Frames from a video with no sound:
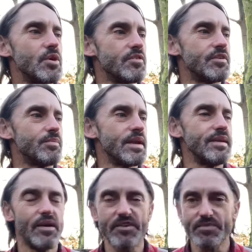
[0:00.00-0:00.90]
got
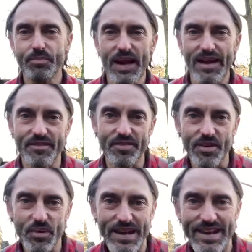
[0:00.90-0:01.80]
something nice planned for
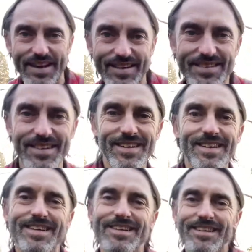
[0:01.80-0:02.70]
the weekend.
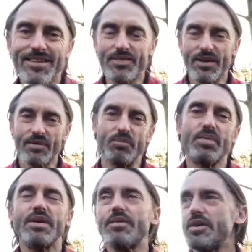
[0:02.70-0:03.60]
I've, um,
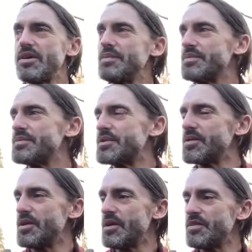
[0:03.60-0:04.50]
I've got I've
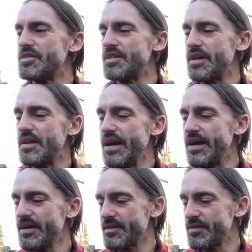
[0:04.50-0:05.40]
got lots to do
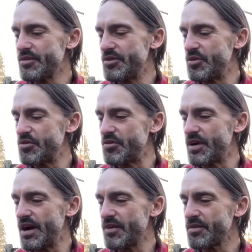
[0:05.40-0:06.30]
here, children
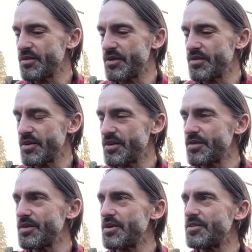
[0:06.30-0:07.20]
round, lots
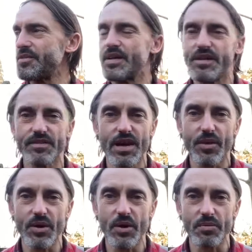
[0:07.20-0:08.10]
lots lots of things
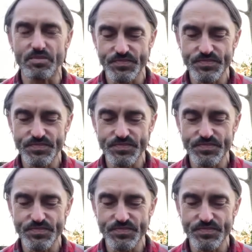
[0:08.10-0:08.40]
going on.